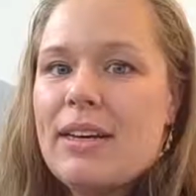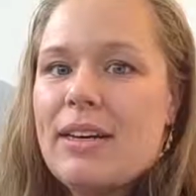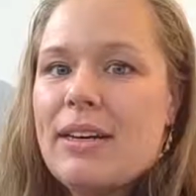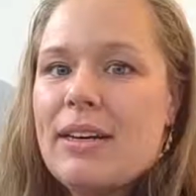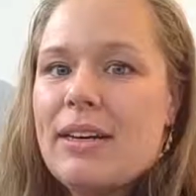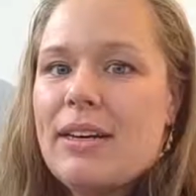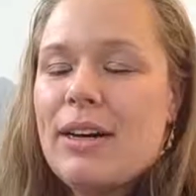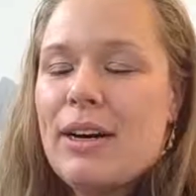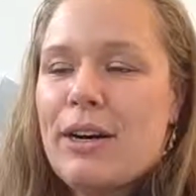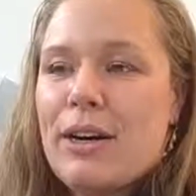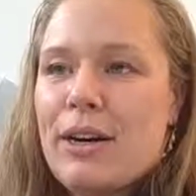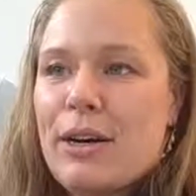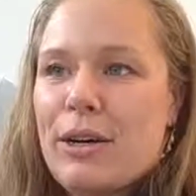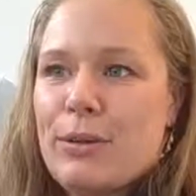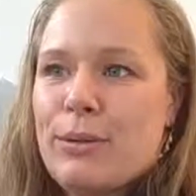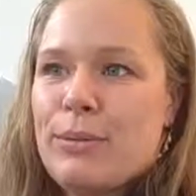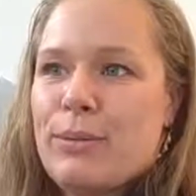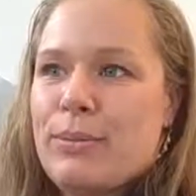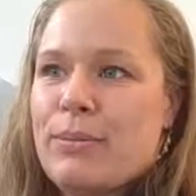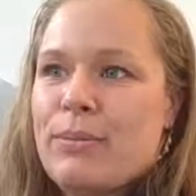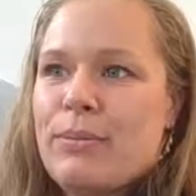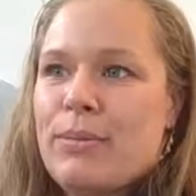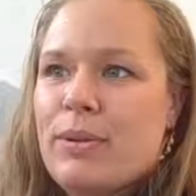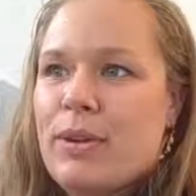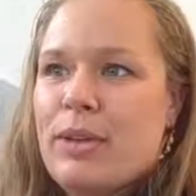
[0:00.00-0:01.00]
Just
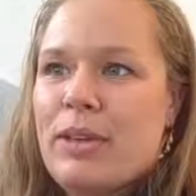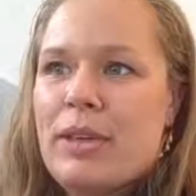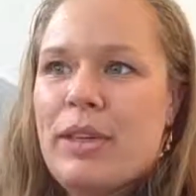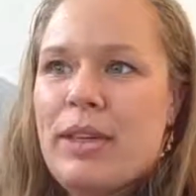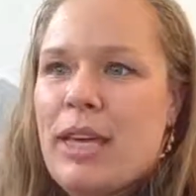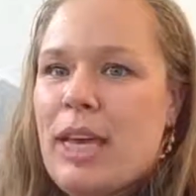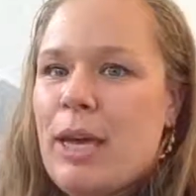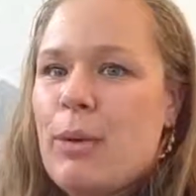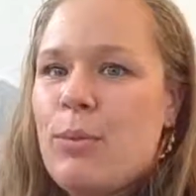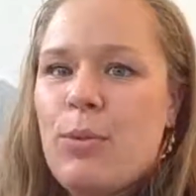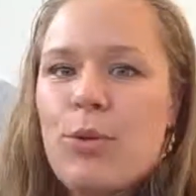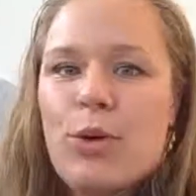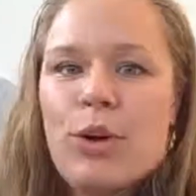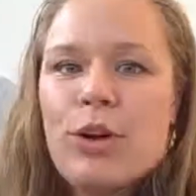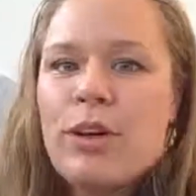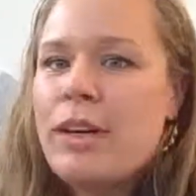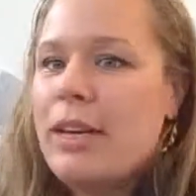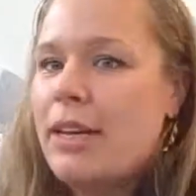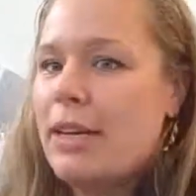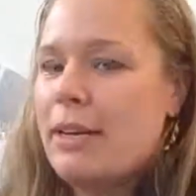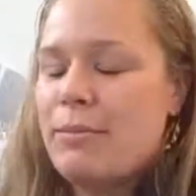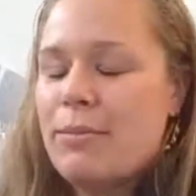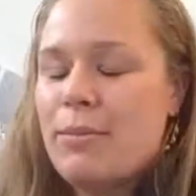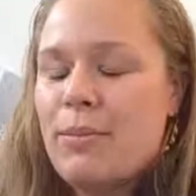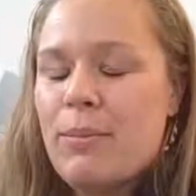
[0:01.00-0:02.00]
I'll keep
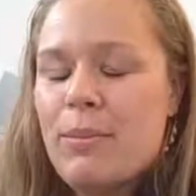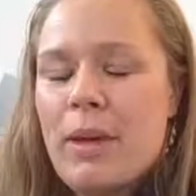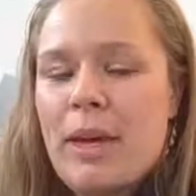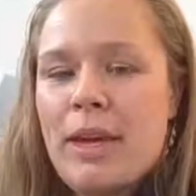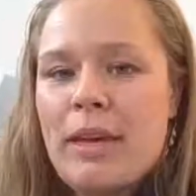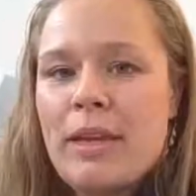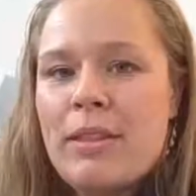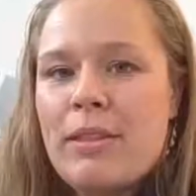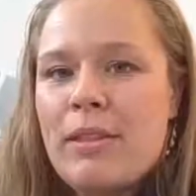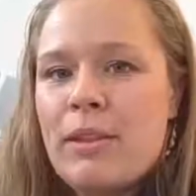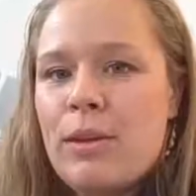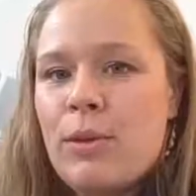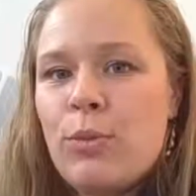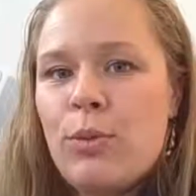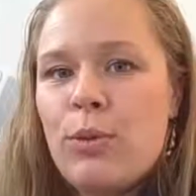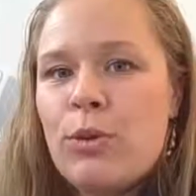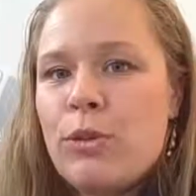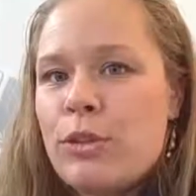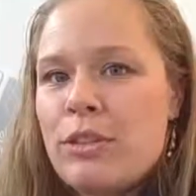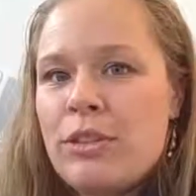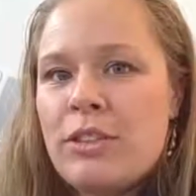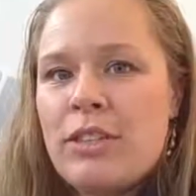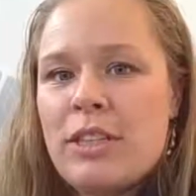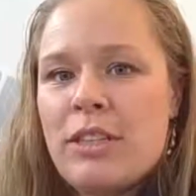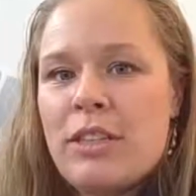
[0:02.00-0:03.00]
working. Make the
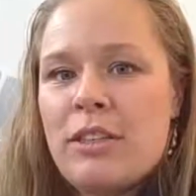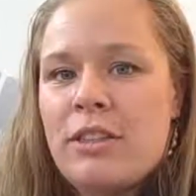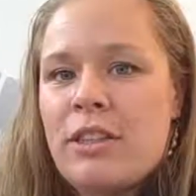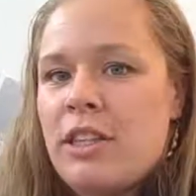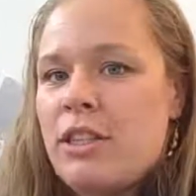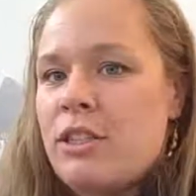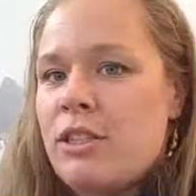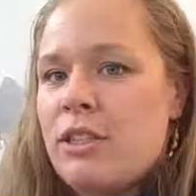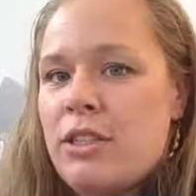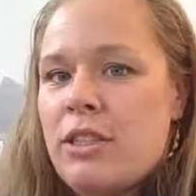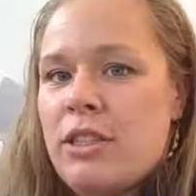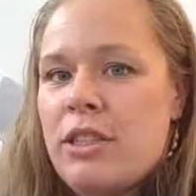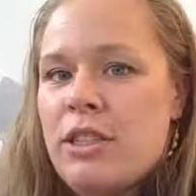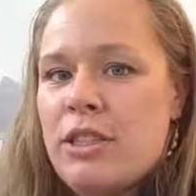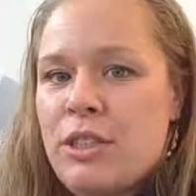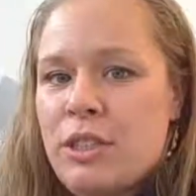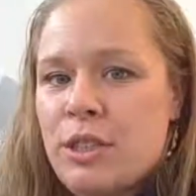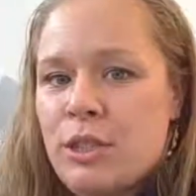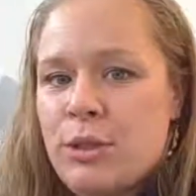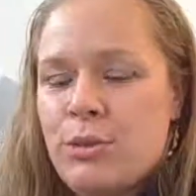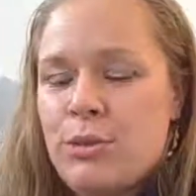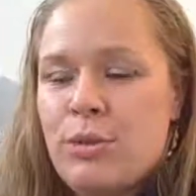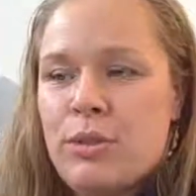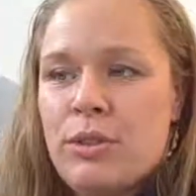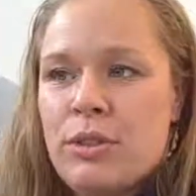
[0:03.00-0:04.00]
water and sanitation
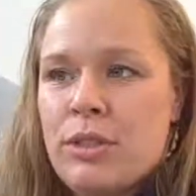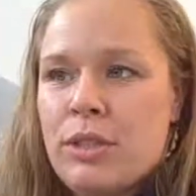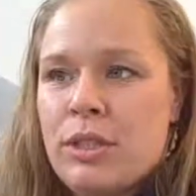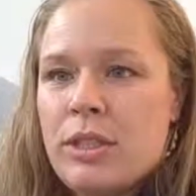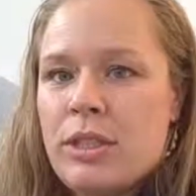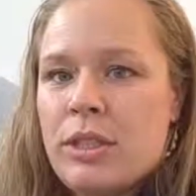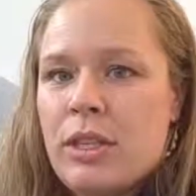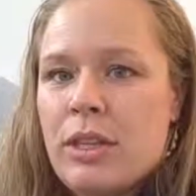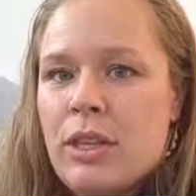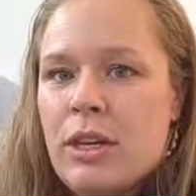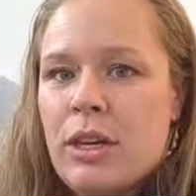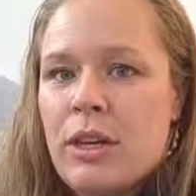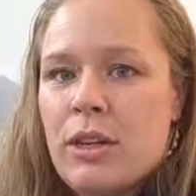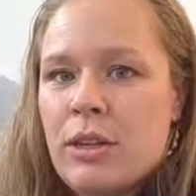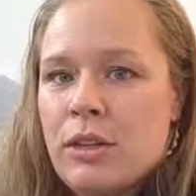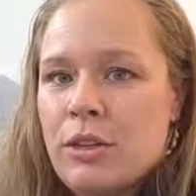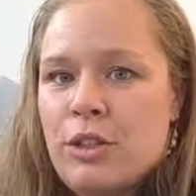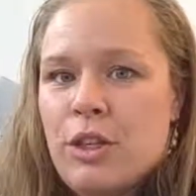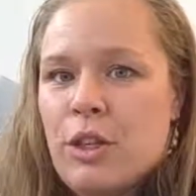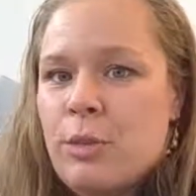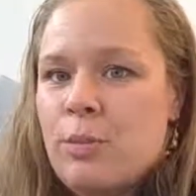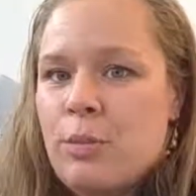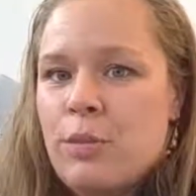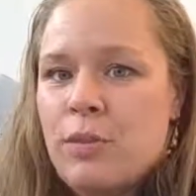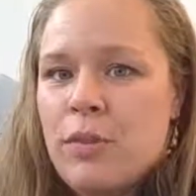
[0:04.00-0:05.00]
issues on
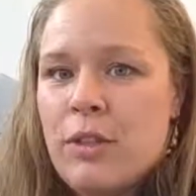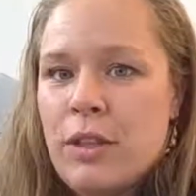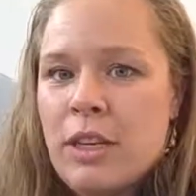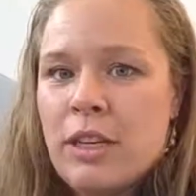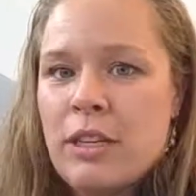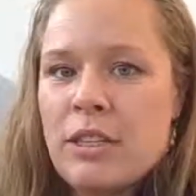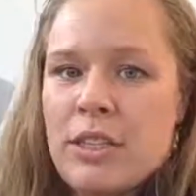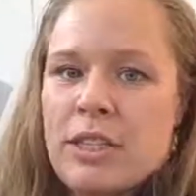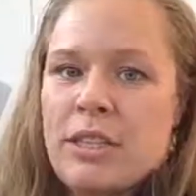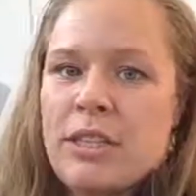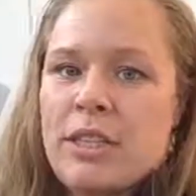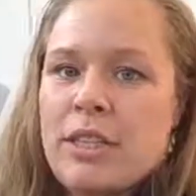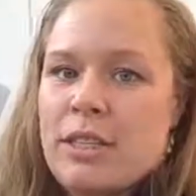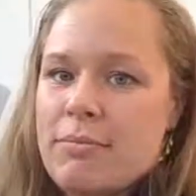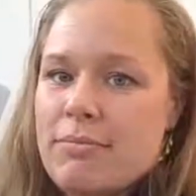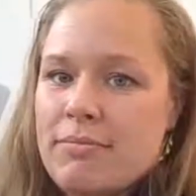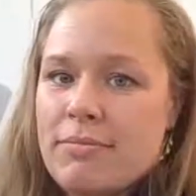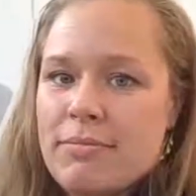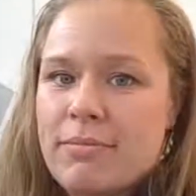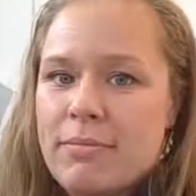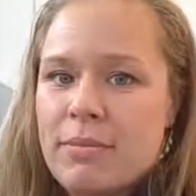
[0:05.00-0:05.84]
top of the agenda.